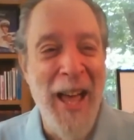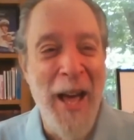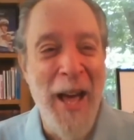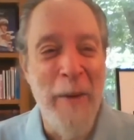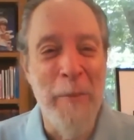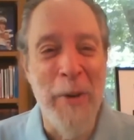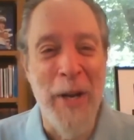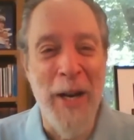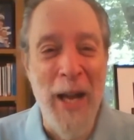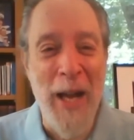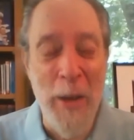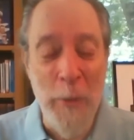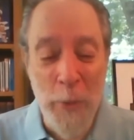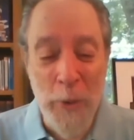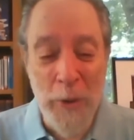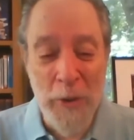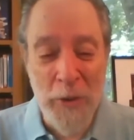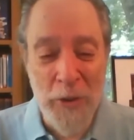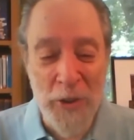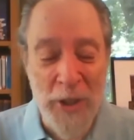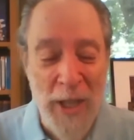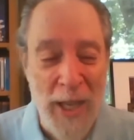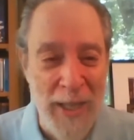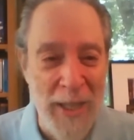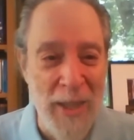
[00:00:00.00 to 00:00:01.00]
But I will
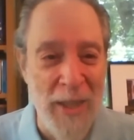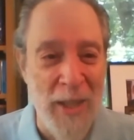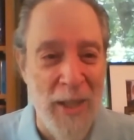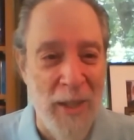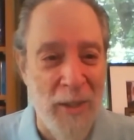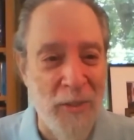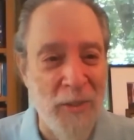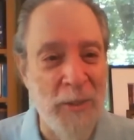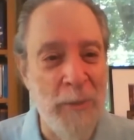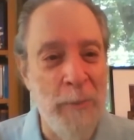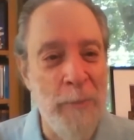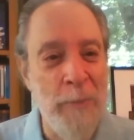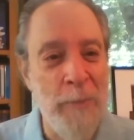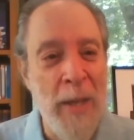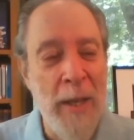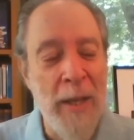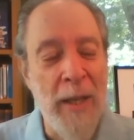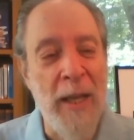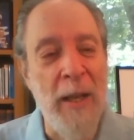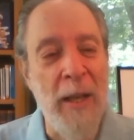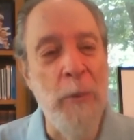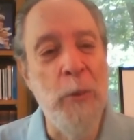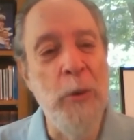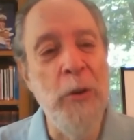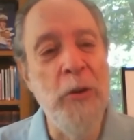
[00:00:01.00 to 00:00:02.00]
say this,
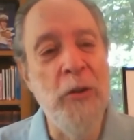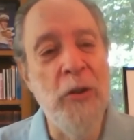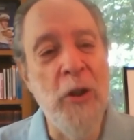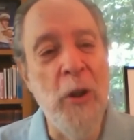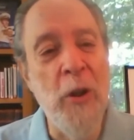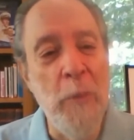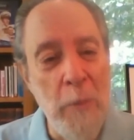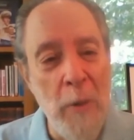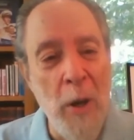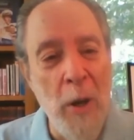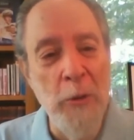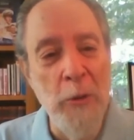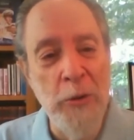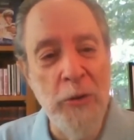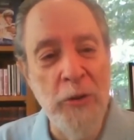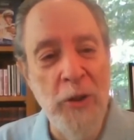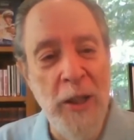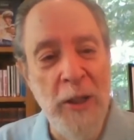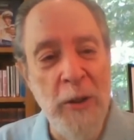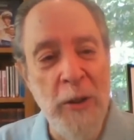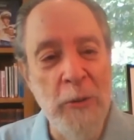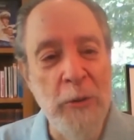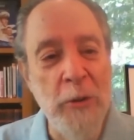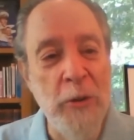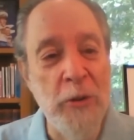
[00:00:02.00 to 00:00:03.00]
it was the most
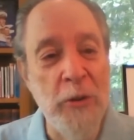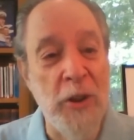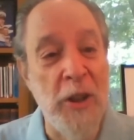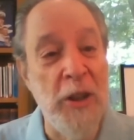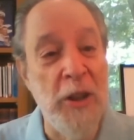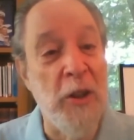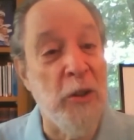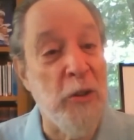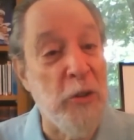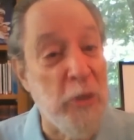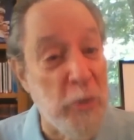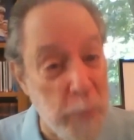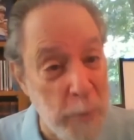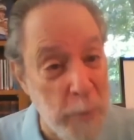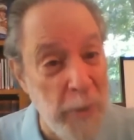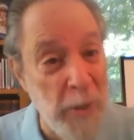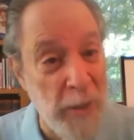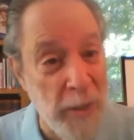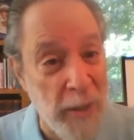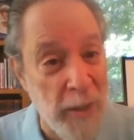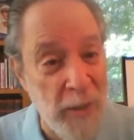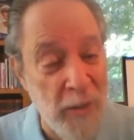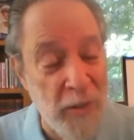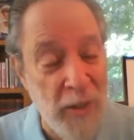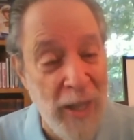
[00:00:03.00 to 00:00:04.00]
interesting
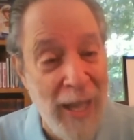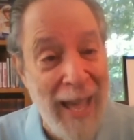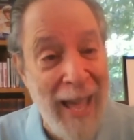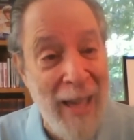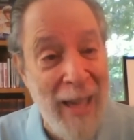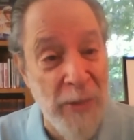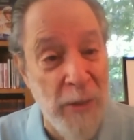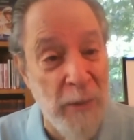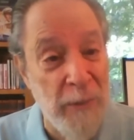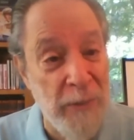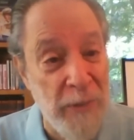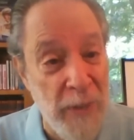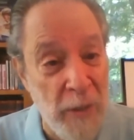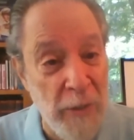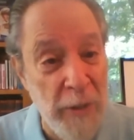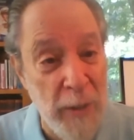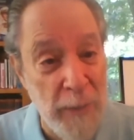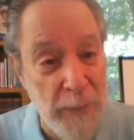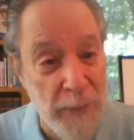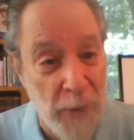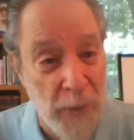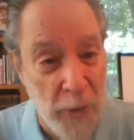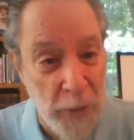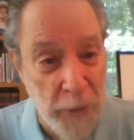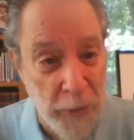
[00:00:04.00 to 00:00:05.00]
experience at the very
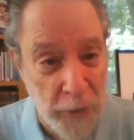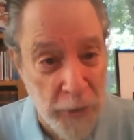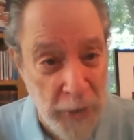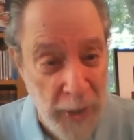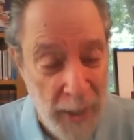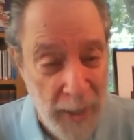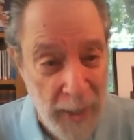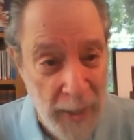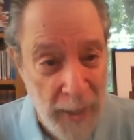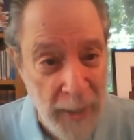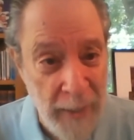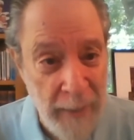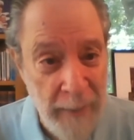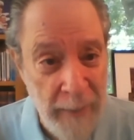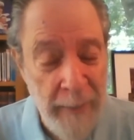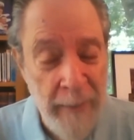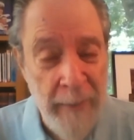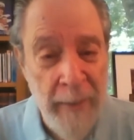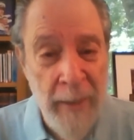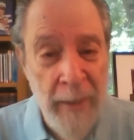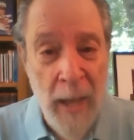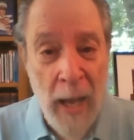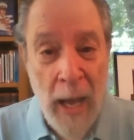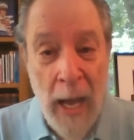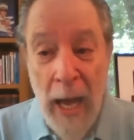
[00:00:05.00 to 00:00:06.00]
first day.
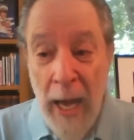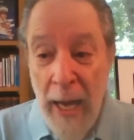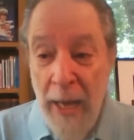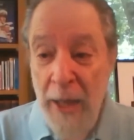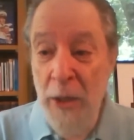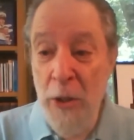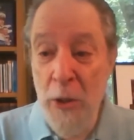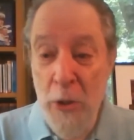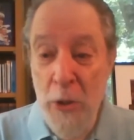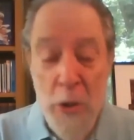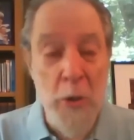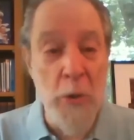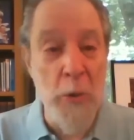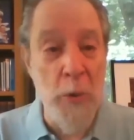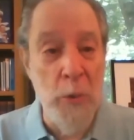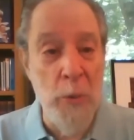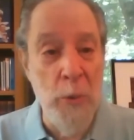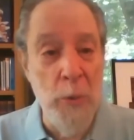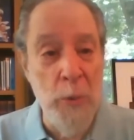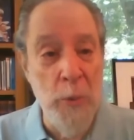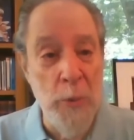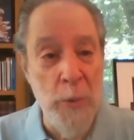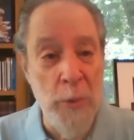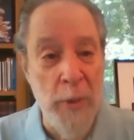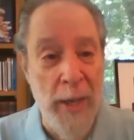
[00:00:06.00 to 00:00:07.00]
I
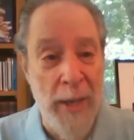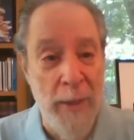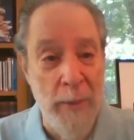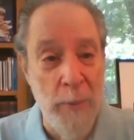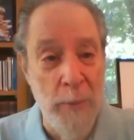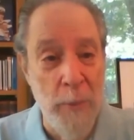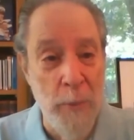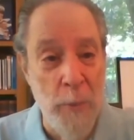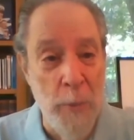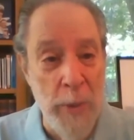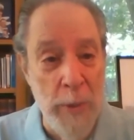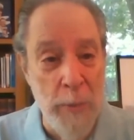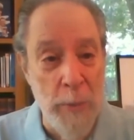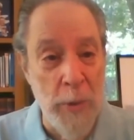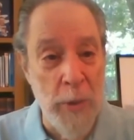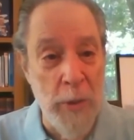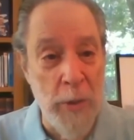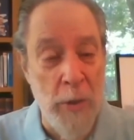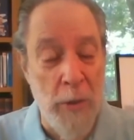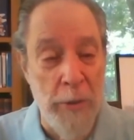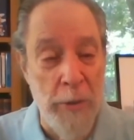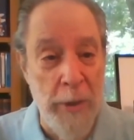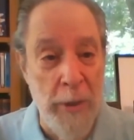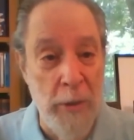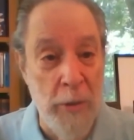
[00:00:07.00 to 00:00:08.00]
knew that we were
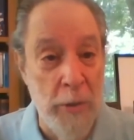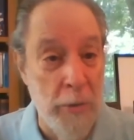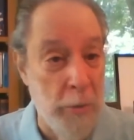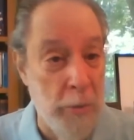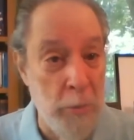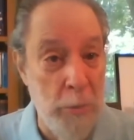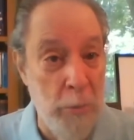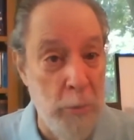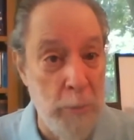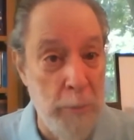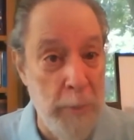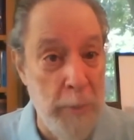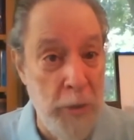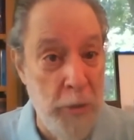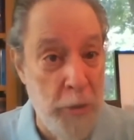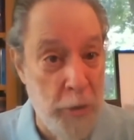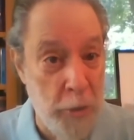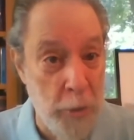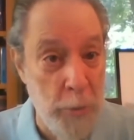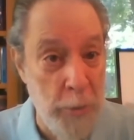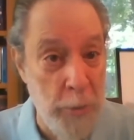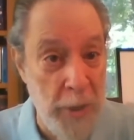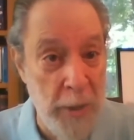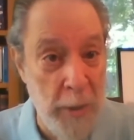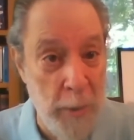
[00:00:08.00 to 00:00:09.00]
going to be
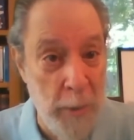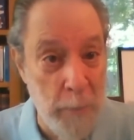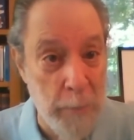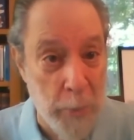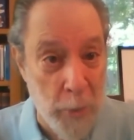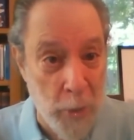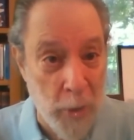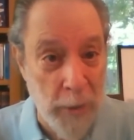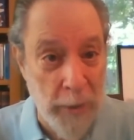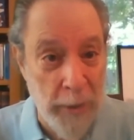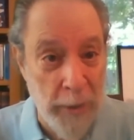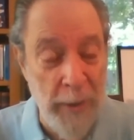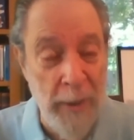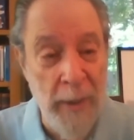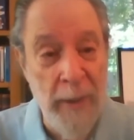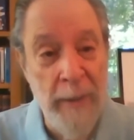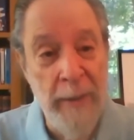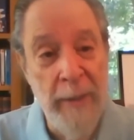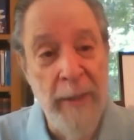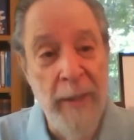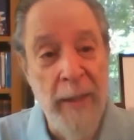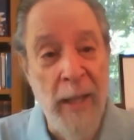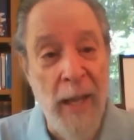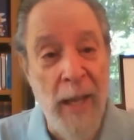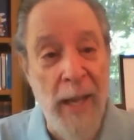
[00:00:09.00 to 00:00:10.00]
shooting in Brooklyn.
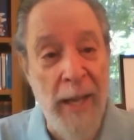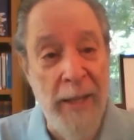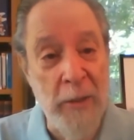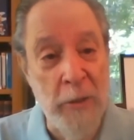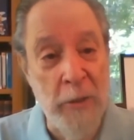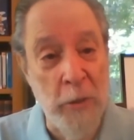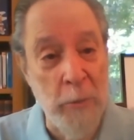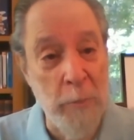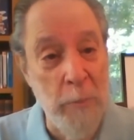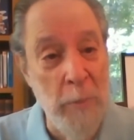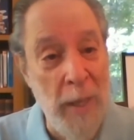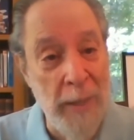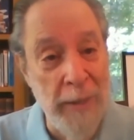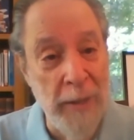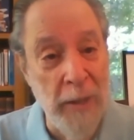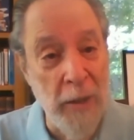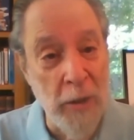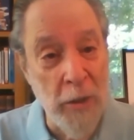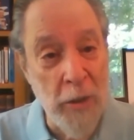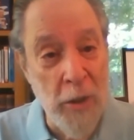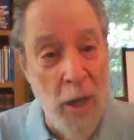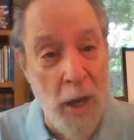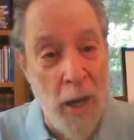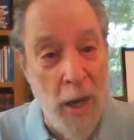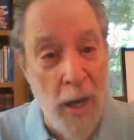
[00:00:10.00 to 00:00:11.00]
I took my
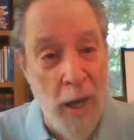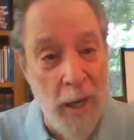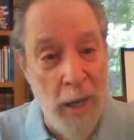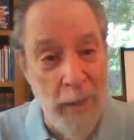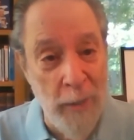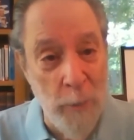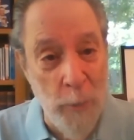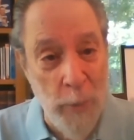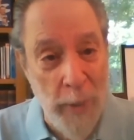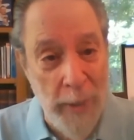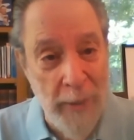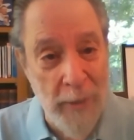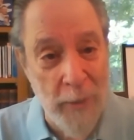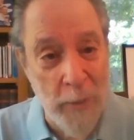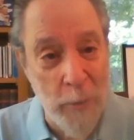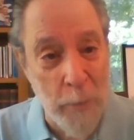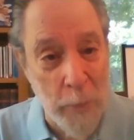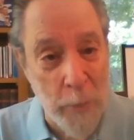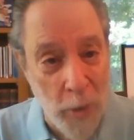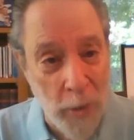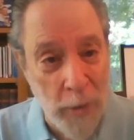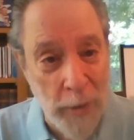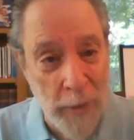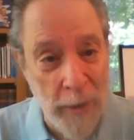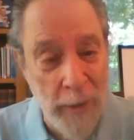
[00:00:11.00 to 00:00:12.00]
little car and went to
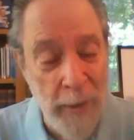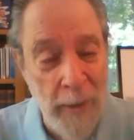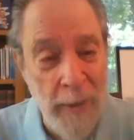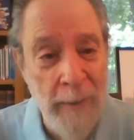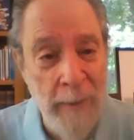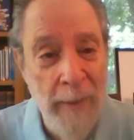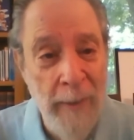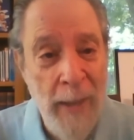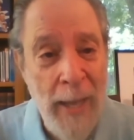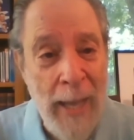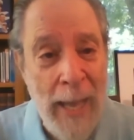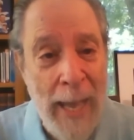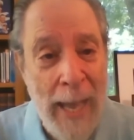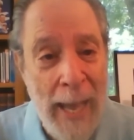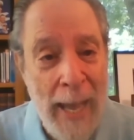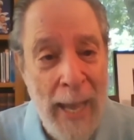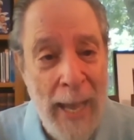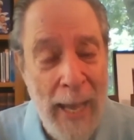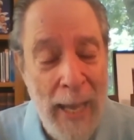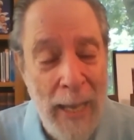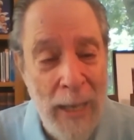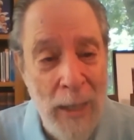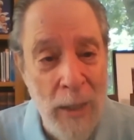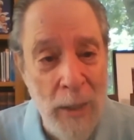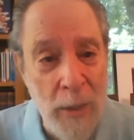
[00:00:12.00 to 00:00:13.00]
Brooklyn,
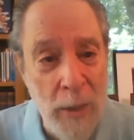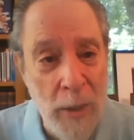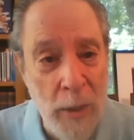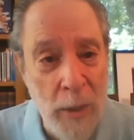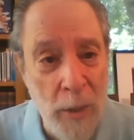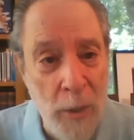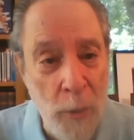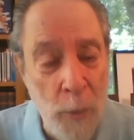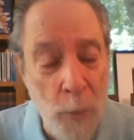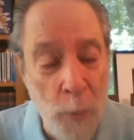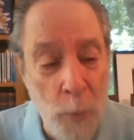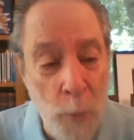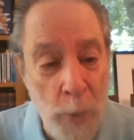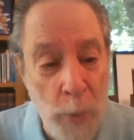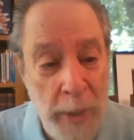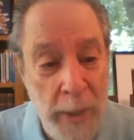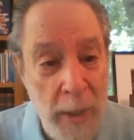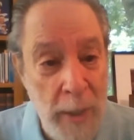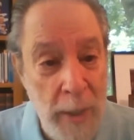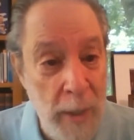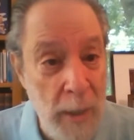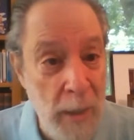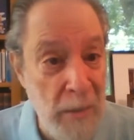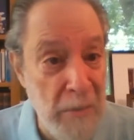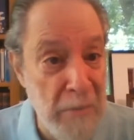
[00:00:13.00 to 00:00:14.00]
and
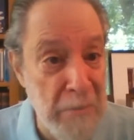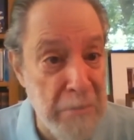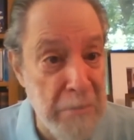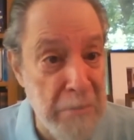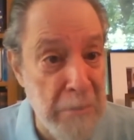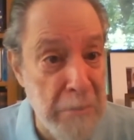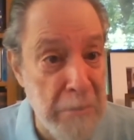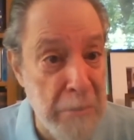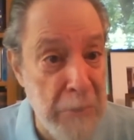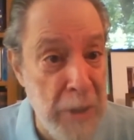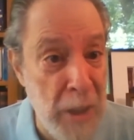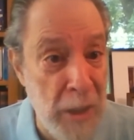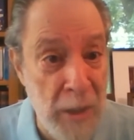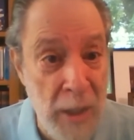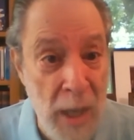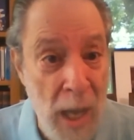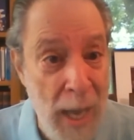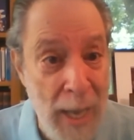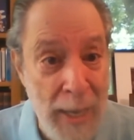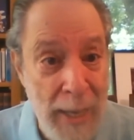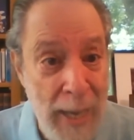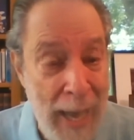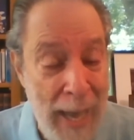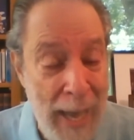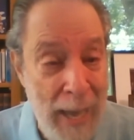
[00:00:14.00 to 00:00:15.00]
we did
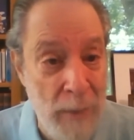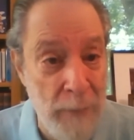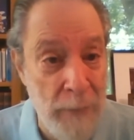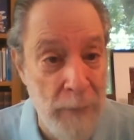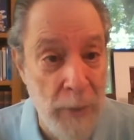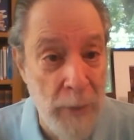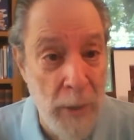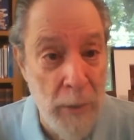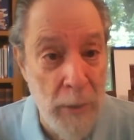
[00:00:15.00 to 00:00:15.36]
not have